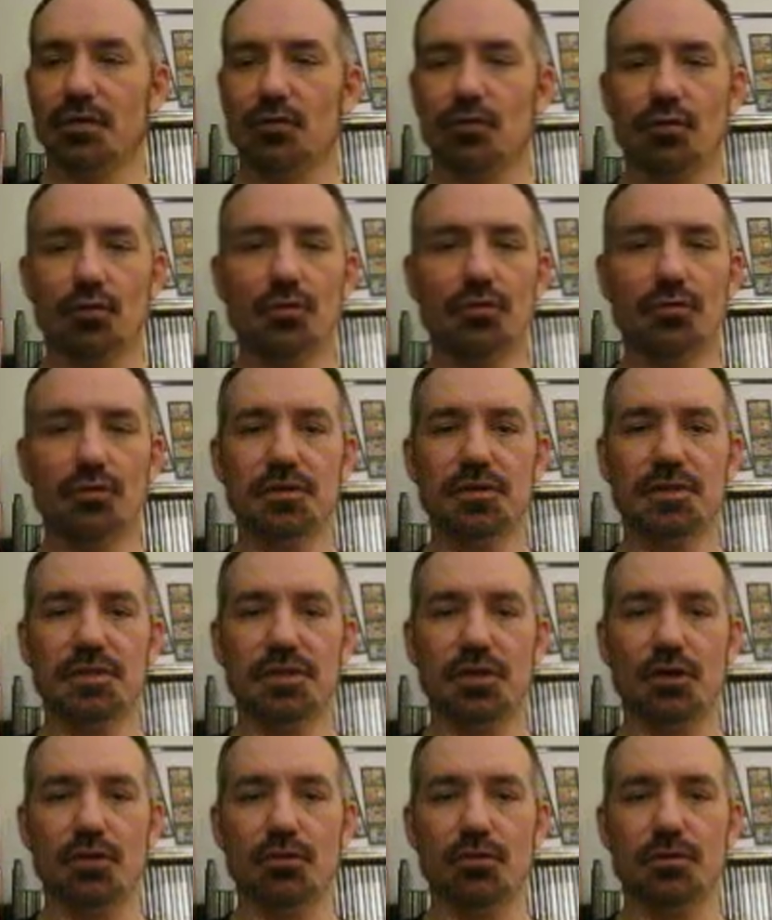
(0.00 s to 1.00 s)
rune
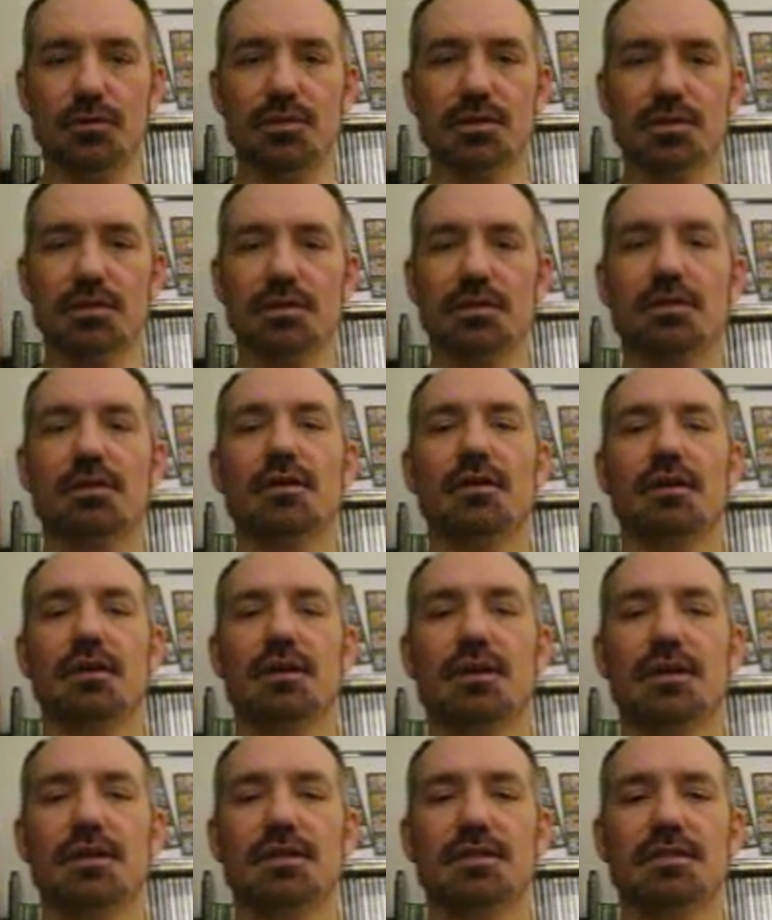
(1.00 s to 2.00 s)
stones
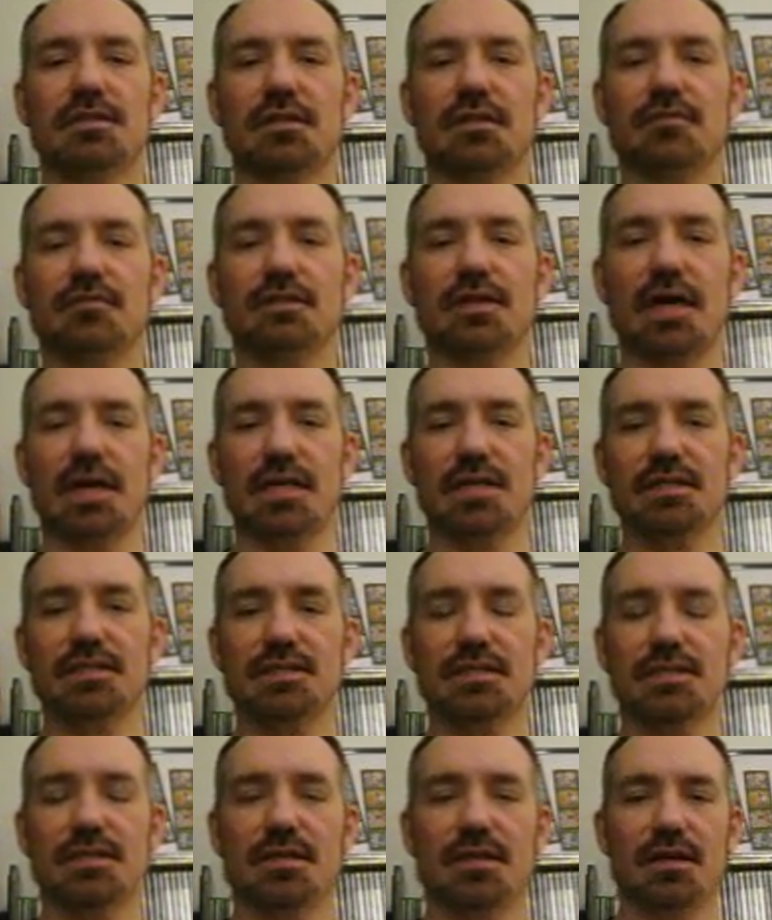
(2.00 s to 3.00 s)
instead of
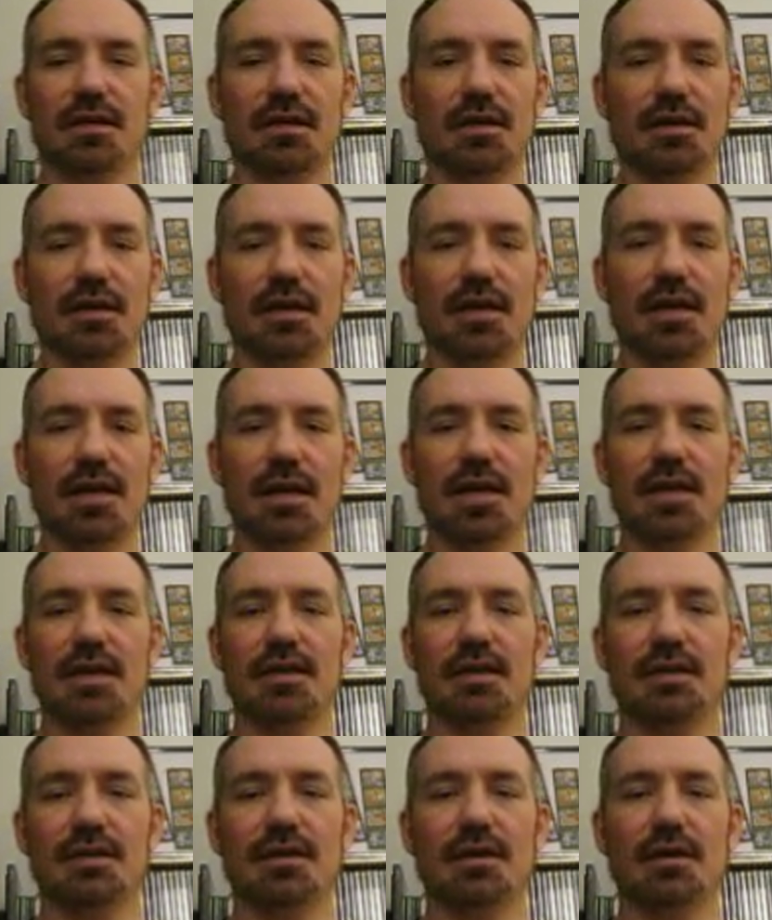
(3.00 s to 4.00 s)
dice,
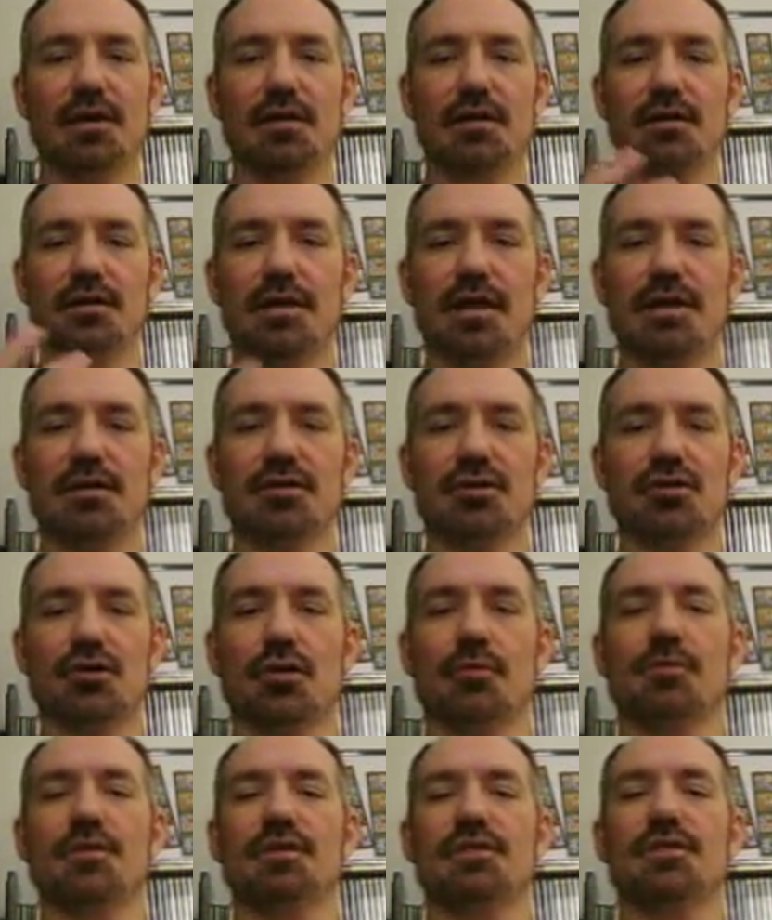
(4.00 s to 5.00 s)
and that
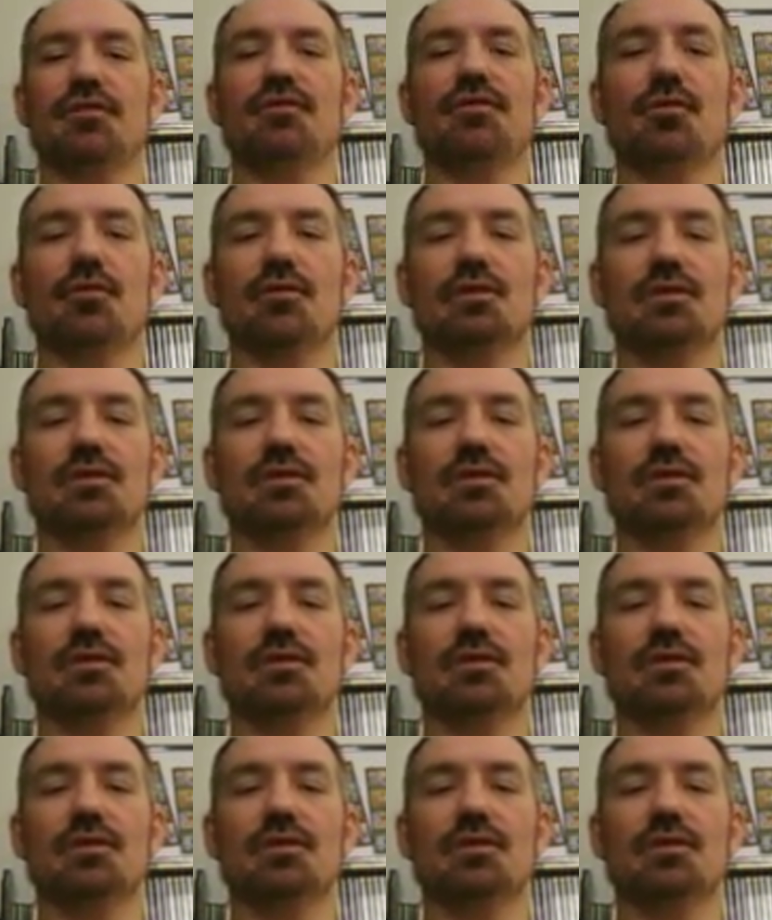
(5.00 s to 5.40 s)
determines if you're